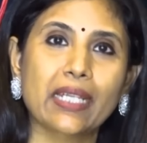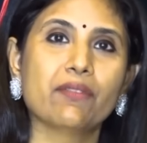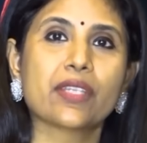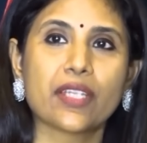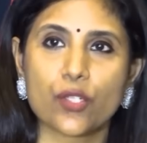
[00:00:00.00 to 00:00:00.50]

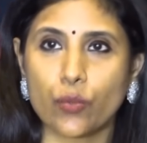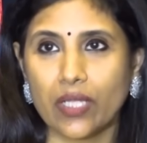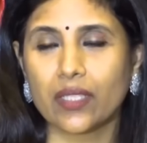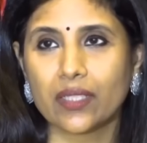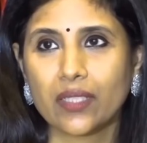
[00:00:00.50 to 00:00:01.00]
11th and
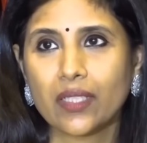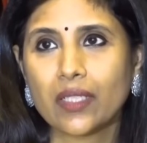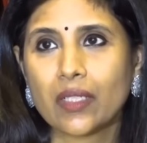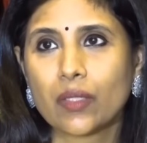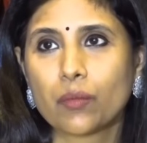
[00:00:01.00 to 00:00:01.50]
12th.
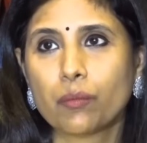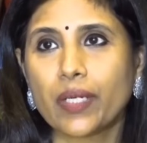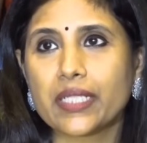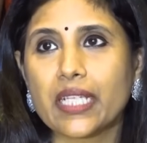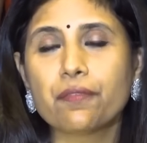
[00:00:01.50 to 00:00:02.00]

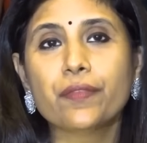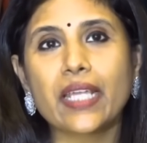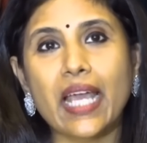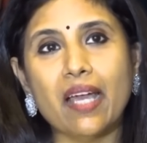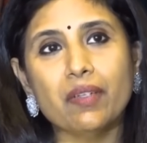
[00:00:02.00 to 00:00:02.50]
But if we
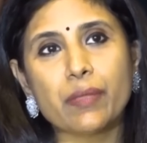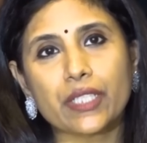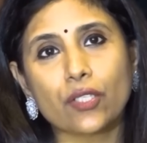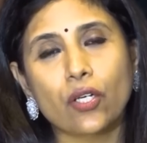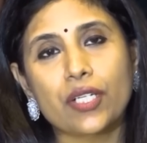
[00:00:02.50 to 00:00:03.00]
have a
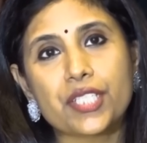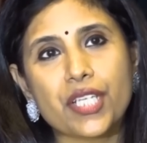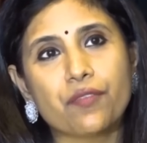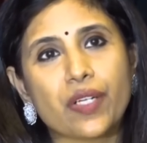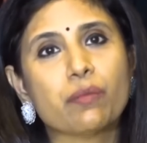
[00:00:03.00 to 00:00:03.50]

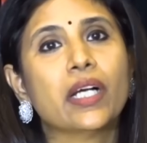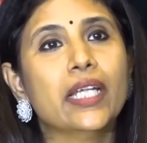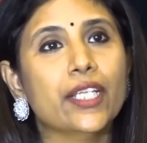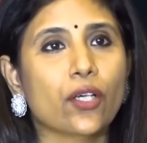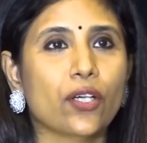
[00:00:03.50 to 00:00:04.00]
methodology from
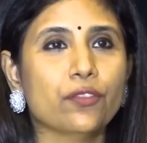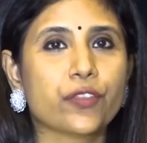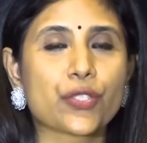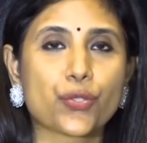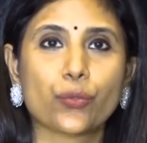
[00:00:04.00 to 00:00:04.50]
early on
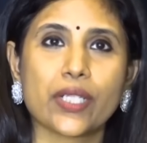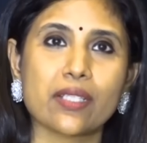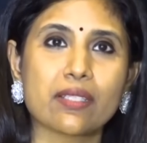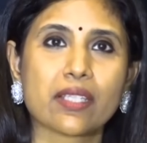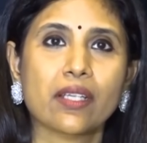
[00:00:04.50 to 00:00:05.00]
for
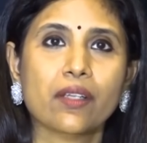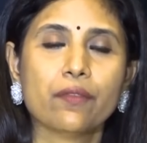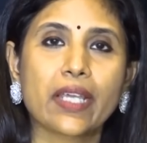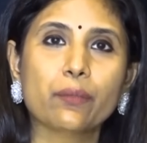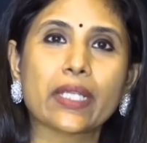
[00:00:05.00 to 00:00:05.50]
students,
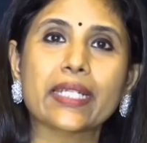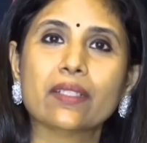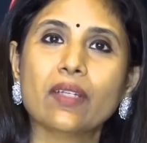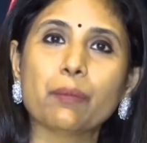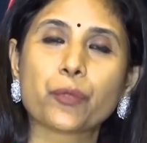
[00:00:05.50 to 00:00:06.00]
where we can
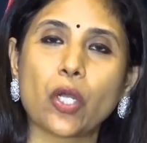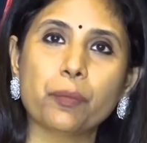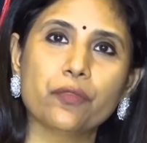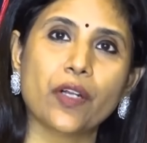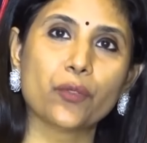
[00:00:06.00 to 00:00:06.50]
develop
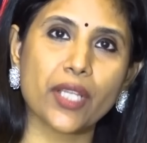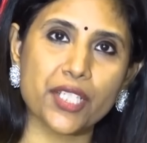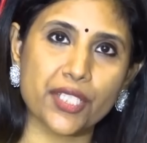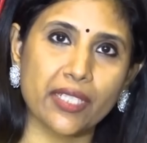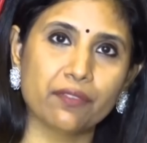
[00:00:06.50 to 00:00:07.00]
proper
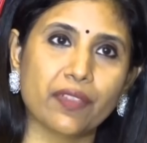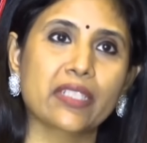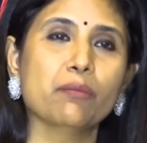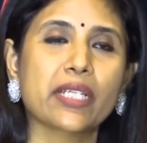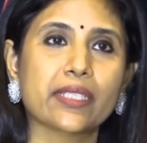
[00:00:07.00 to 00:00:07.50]
foundation and
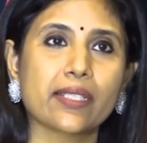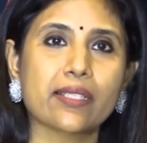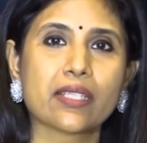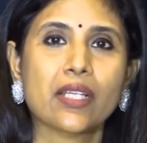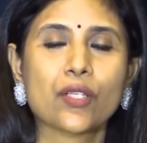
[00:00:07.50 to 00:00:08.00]

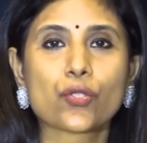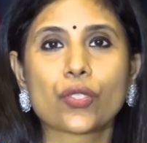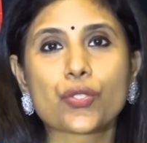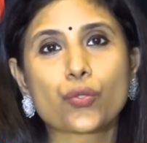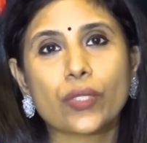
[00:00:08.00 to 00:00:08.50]
fundamentals, so
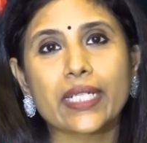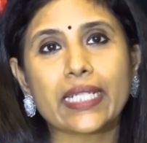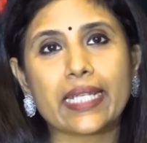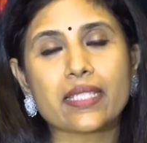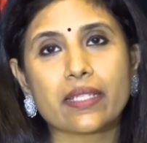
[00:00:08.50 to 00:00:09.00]
the student
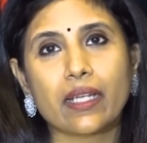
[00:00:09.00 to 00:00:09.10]
can